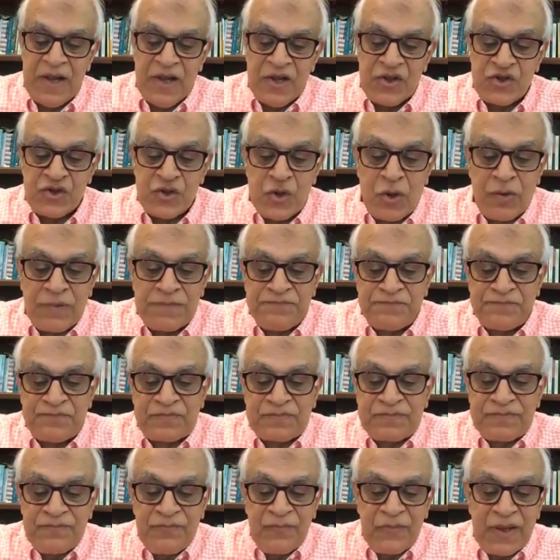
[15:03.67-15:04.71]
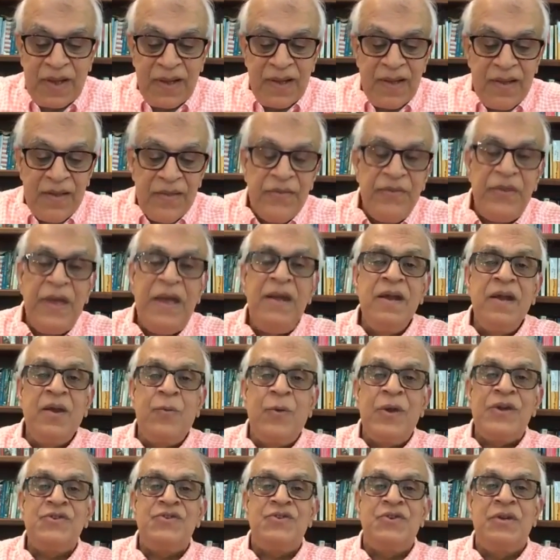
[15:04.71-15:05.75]
So then a
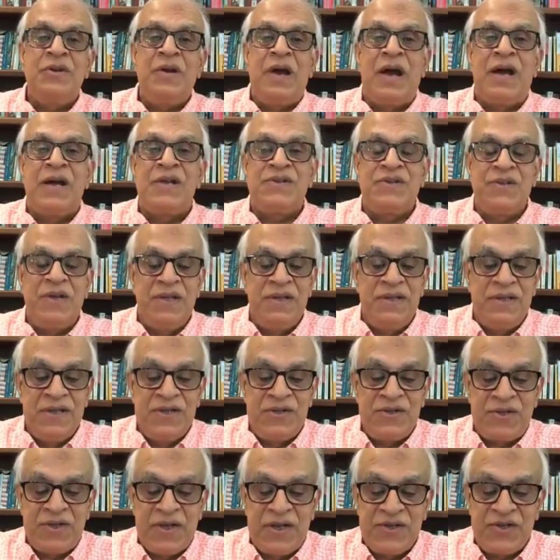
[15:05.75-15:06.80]
question asked in this